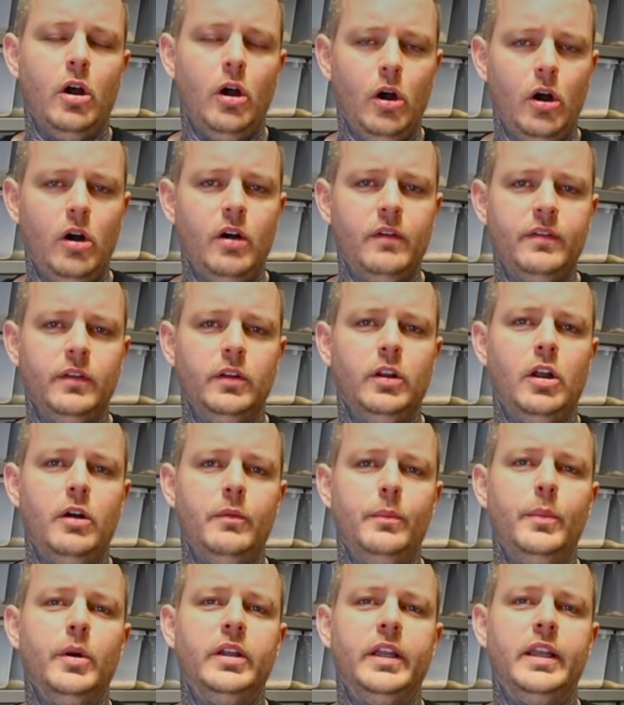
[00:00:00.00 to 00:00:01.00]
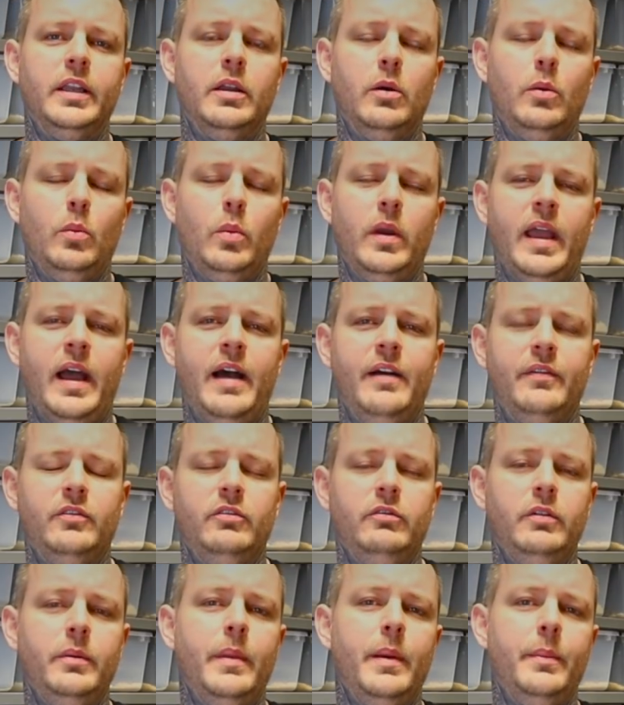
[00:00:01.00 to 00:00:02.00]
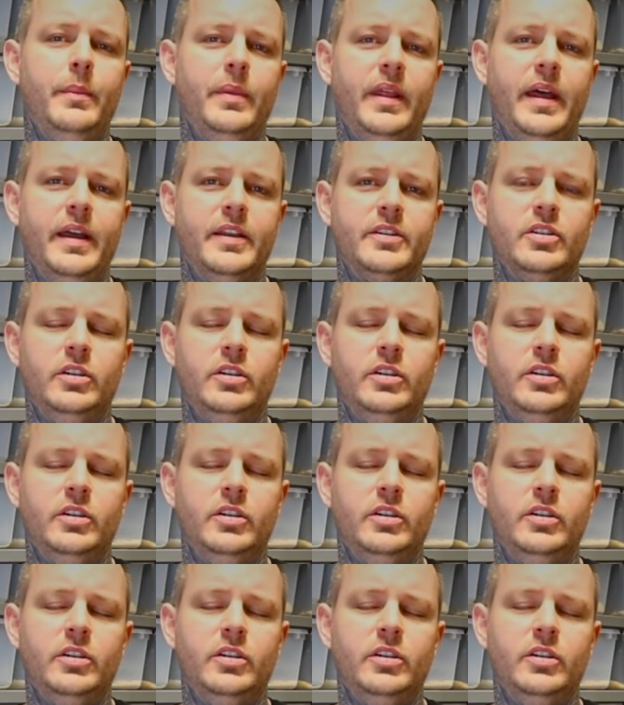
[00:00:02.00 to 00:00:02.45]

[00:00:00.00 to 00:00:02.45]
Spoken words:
awful lot of money, and we have to remember that.